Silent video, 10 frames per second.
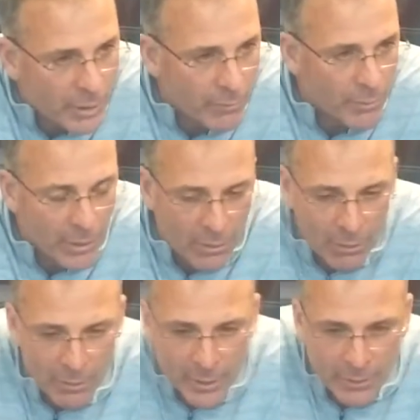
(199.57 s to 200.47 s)
whatever you want to
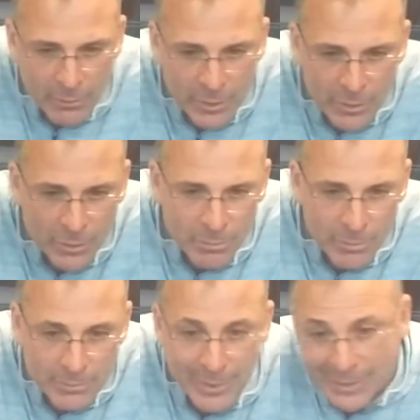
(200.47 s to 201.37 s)
call it. They knew what to
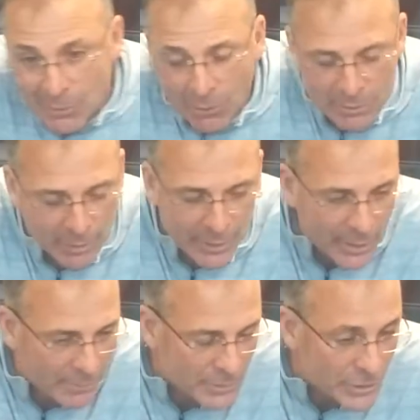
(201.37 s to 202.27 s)
do. They called the right
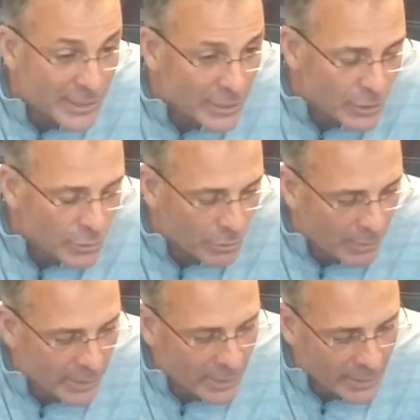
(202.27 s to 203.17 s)
thing. They didn't do the
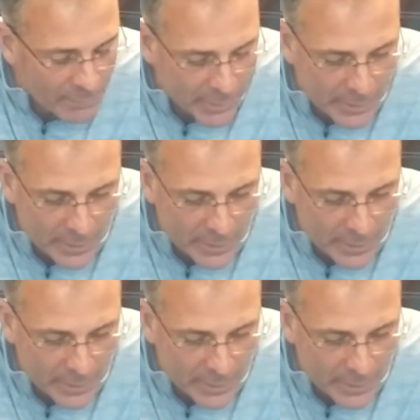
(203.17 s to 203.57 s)
right thing.